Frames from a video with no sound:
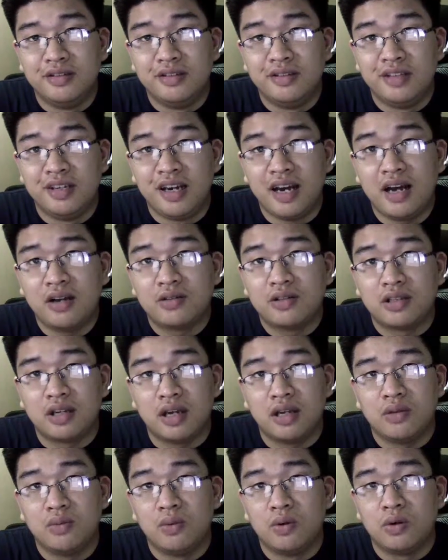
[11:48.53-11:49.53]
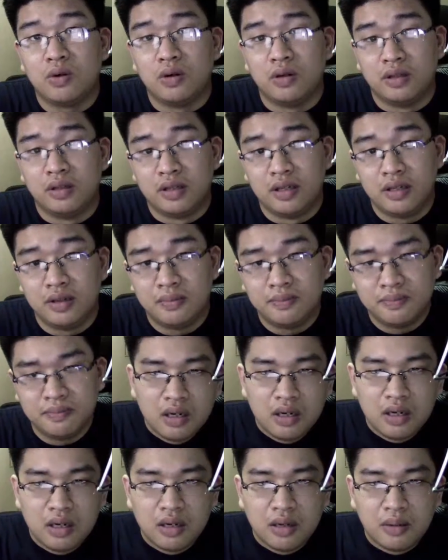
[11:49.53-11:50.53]
The outside world.
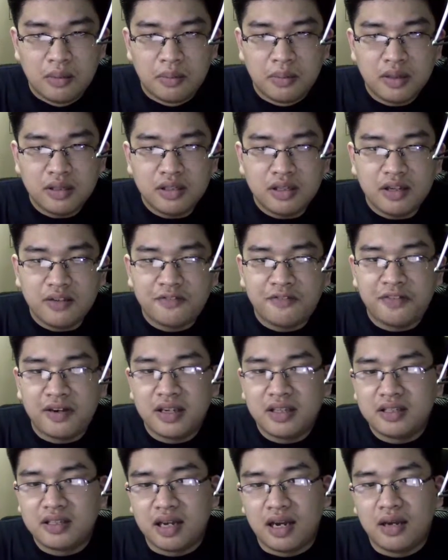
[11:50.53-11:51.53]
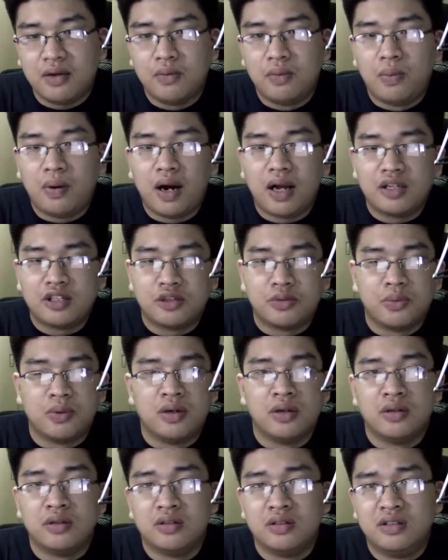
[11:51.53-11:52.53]
Much of the fights I watched
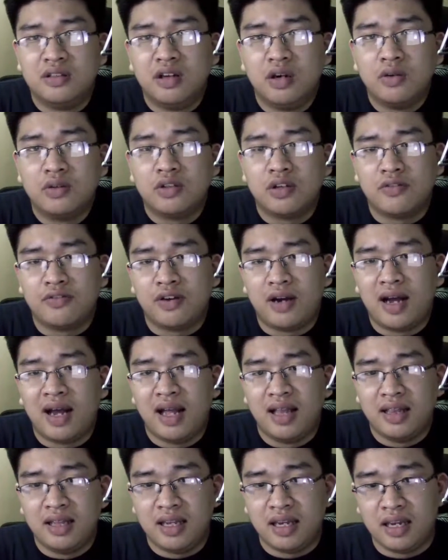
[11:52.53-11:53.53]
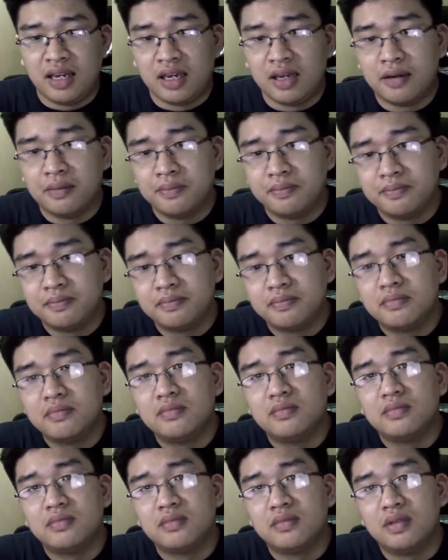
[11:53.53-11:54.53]
were those of Ali.
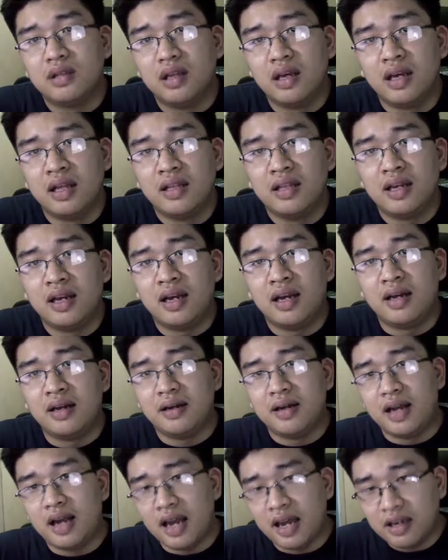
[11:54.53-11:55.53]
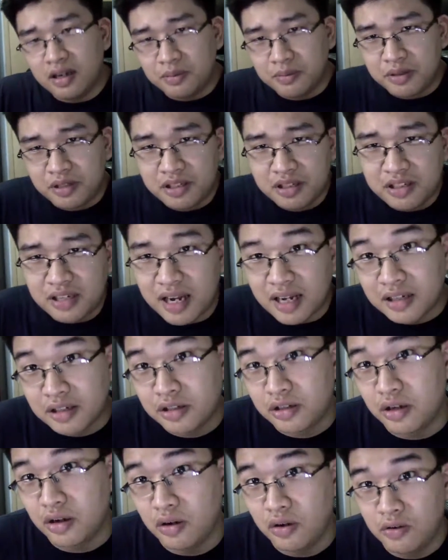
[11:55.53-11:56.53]
And I
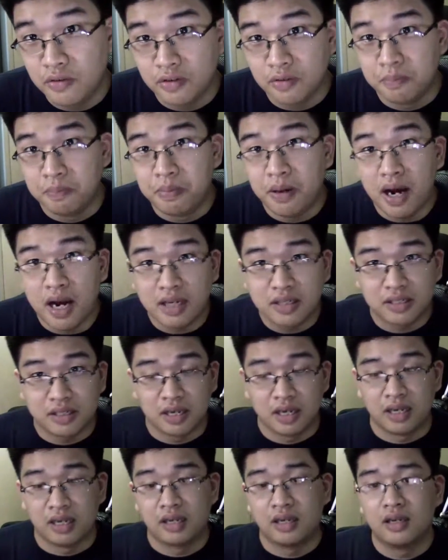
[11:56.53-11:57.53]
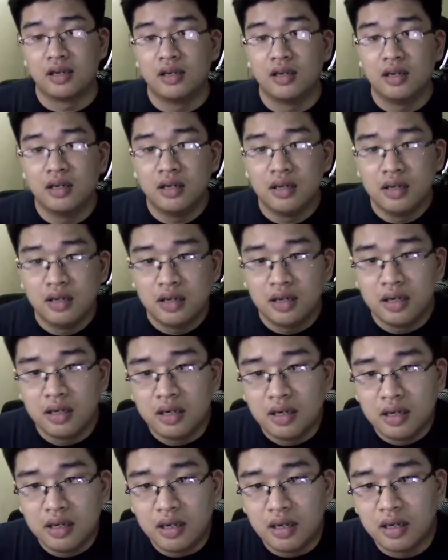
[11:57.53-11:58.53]
obsessed over boxing,
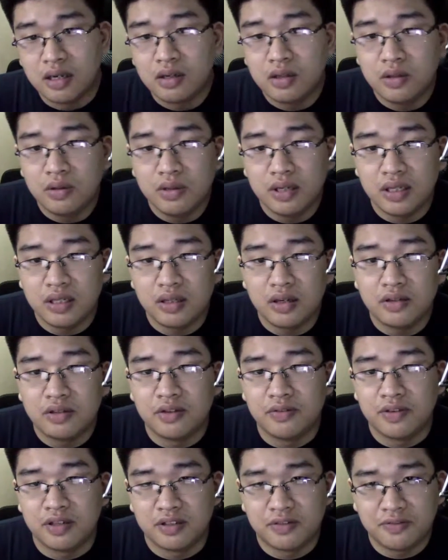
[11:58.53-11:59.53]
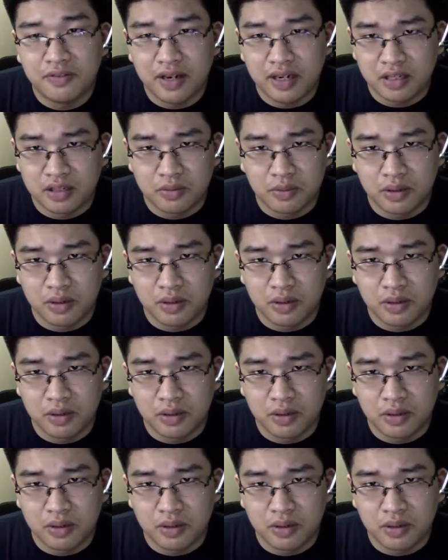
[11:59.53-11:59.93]
including those of his fights